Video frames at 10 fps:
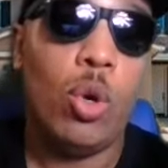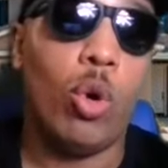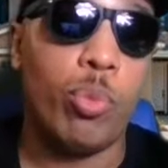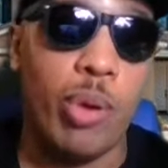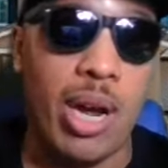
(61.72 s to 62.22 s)

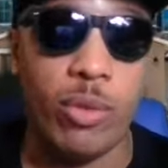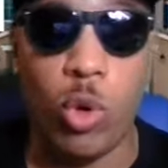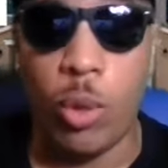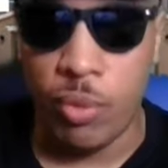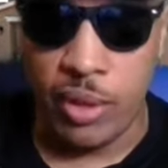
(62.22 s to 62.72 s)
or private
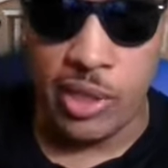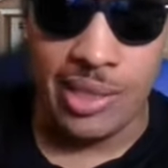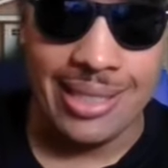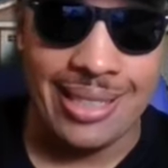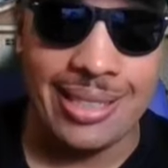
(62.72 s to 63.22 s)

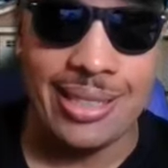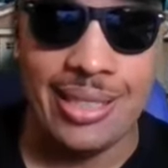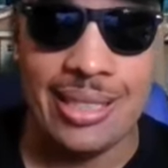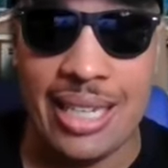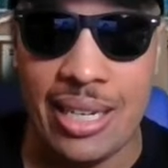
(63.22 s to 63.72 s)
corporation
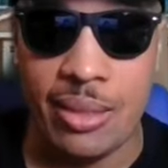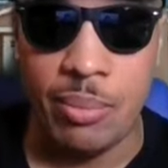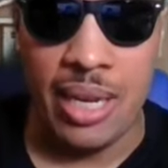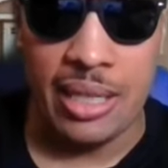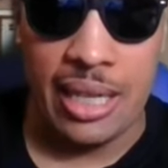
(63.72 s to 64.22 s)
entities can
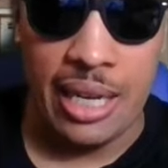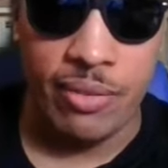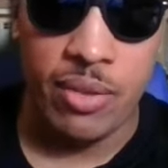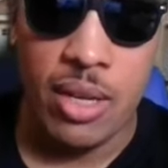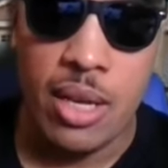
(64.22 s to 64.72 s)
make
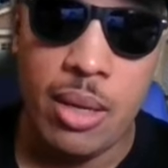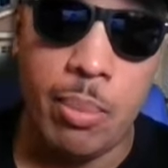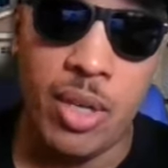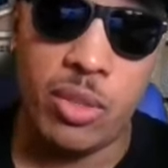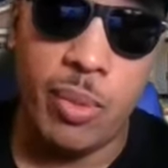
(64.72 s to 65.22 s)
life
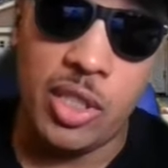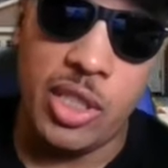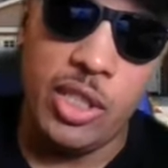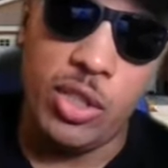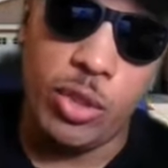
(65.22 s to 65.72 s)
much, much
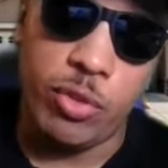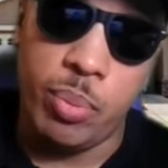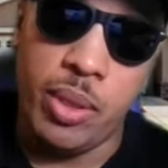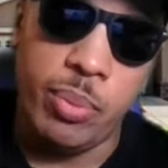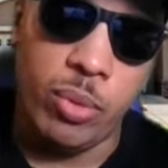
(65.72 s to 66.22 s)
easier for
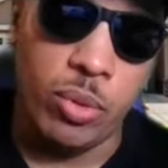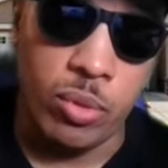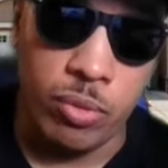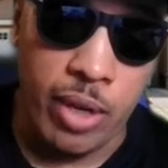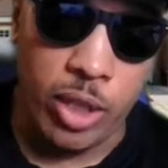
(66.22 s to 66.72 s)

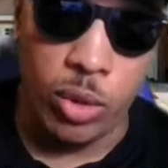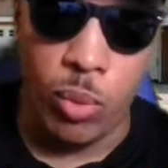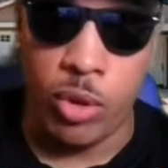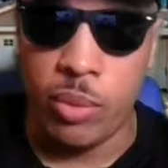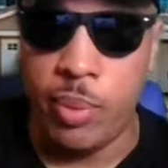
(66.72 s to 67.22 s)
people, regular
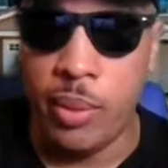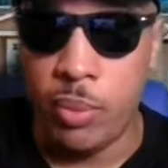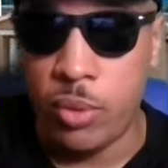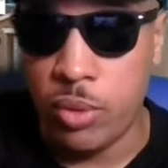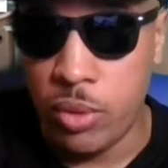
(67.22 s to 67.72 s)
working
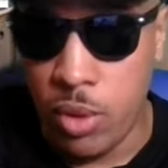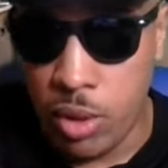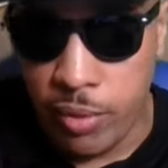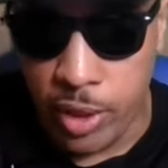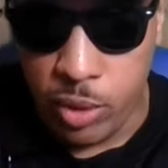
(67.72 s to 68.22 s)
people on
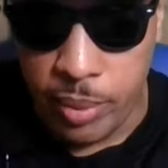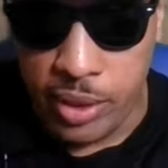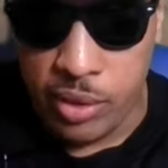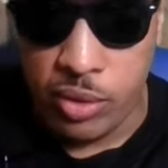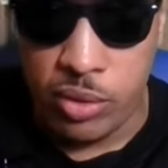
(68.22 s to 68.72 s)
a regular
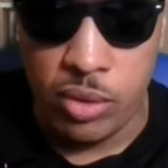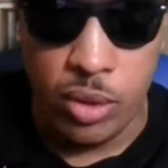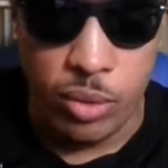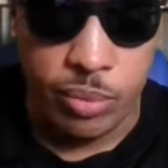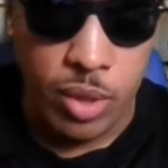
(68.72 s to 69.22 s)
basis.
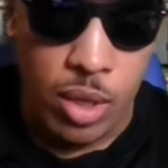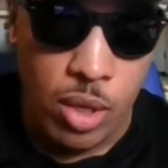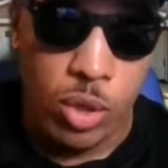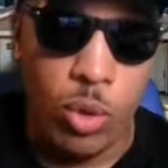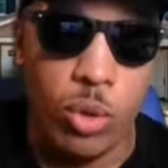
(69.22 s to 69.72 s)
So
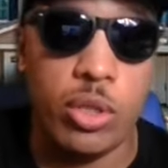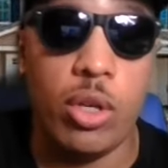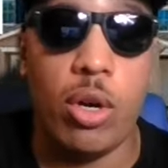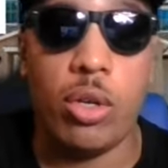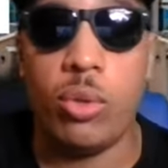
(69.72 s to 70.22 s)
according to
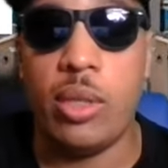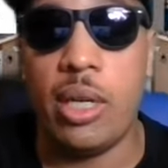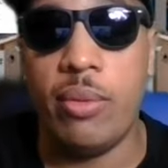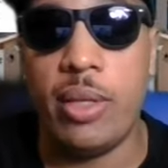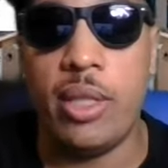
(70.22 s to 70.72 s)
the article that
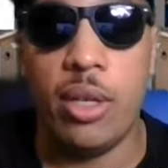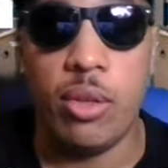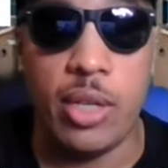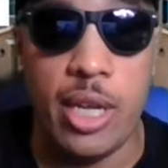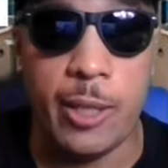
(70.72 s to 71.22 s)
I read the
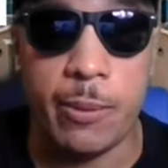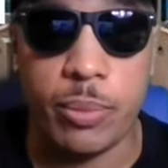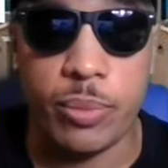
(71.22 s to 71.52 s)
other day,